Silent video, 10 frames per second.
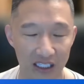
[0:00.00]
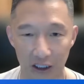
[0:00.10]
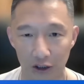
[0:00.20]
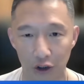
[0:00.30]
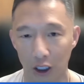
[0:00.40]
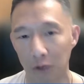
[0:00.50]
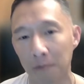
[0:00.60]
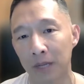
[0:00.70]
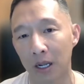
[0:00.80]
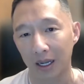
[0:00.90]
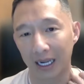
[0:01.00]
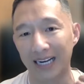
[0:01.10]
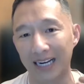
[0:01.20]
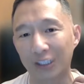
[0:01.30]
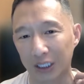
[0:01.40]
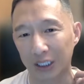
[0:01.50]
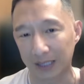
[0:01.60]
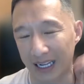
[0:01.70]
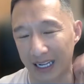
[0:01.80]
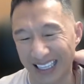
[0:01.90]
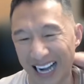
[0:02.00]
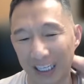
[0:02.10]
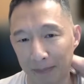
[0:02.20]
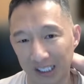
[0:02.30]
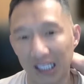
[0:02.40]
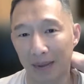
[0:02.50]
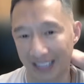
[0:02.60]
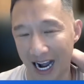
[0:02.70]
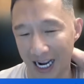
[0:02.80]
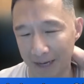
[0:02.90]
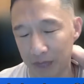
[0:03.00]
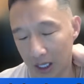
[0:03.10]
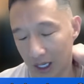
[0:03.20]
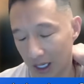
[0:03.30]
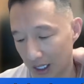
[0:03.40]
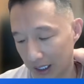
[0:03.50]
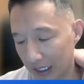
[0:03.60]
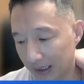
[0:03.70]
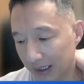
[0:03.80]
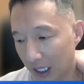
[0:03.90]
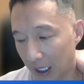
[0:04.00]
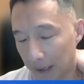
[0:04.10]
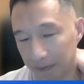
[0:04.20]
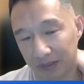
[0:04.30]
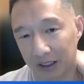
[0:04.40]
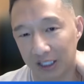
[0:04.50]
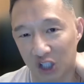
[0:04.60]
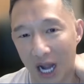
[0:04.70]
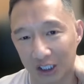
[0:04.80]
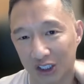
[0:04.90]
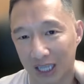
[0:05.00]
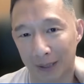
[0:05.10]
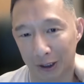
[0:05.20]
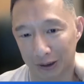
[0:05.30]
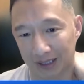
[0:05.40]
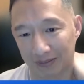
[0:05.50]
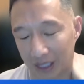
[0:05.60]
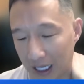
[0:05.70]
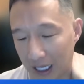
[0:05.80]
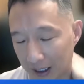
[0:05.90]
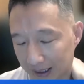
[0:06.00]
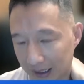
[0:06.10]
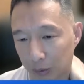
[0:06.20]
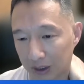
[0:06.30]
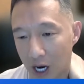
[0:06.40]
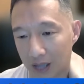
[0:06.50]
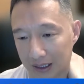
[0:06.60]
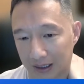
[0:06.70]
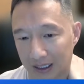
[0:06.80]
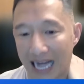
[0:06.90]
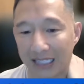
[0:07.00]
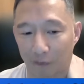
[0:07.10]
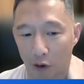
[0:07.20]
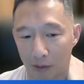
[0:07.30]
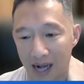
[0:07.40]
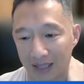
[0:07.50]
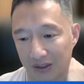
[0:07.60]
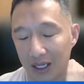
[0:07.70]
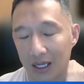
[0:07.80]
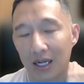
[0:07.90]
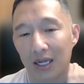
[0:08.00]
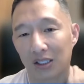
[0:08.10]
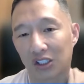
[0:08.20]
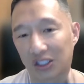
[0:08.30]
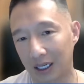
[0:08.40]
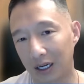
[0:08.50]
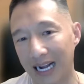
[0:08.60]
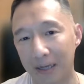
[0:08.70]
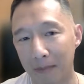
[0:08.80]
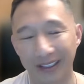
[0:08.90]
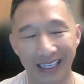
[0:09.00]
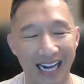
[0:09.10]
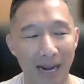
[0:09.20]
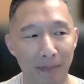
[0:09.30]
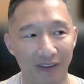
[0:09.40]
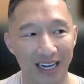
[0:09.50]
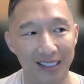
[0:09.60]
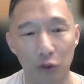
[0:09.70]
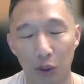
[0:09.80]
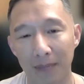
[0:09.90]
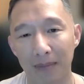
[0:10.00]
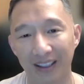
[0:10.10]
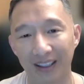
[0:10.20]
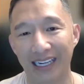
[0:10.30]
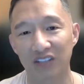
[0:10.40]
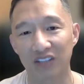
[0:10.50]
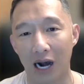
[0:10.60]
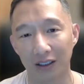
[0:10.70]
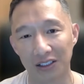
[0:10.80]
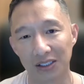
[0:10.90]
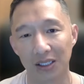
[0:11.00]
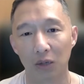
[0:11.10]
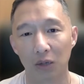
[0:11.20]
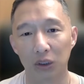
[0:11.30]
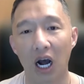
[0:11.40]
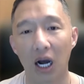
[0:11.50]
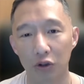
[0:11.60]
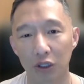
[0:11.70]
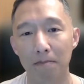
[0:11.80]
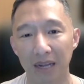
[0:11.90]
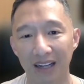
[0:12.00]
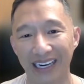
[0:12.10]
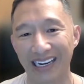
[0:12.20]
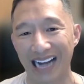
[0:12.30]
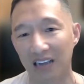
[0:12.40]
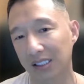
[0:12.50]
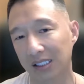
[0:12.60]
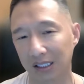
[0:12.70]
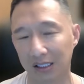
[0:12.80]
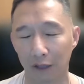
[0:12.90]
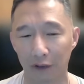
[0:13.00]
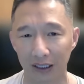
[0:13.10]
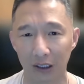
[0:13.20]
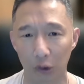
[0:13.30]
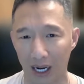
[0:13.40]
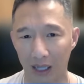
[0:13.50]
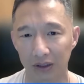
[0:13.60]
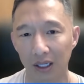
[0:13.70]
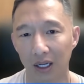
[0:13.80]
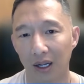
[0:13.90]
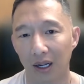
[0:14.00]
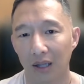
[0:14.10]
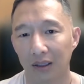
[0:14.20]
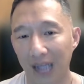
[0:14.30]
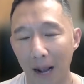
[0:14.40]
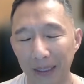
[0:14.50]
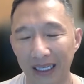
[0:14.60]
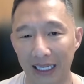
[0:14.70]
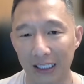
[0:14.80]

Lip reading: years ago, and actually it's 90% of my time, is the stock just doubled since we talked in the last 4 months. Still at a market cap of less than $20 million with 100 million ounces of silver in the ground. The company is